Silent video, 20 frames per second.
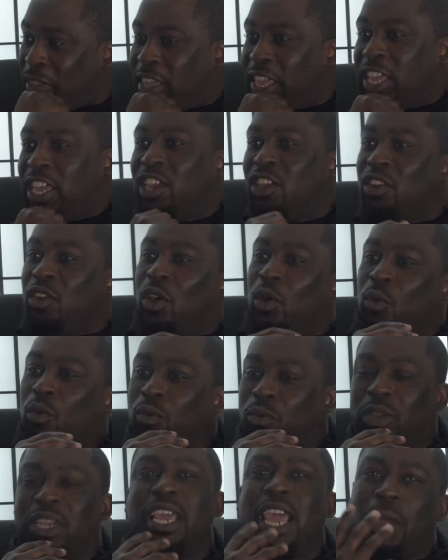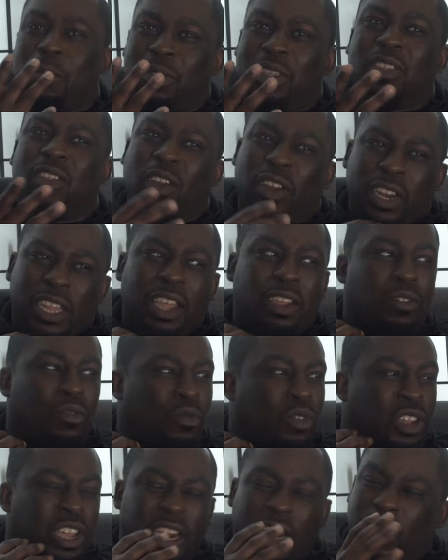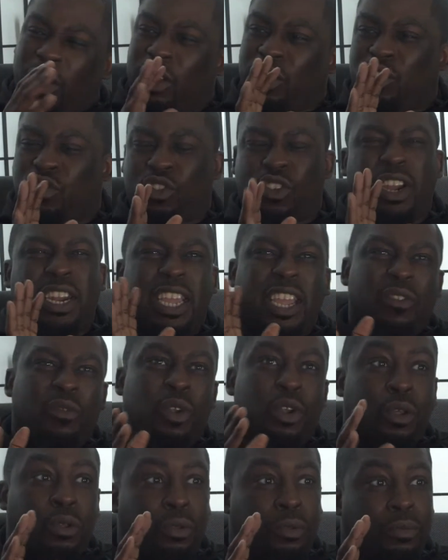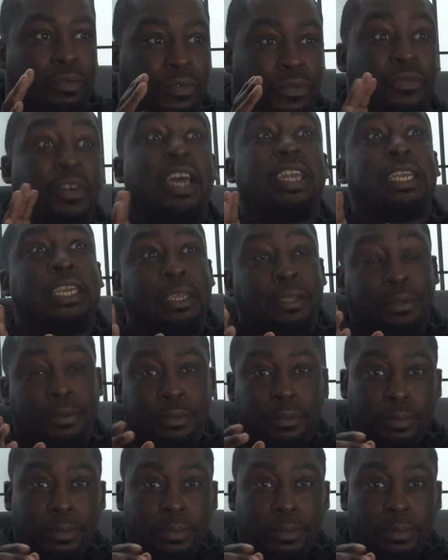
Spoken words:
You know, the game is starting to get real funny.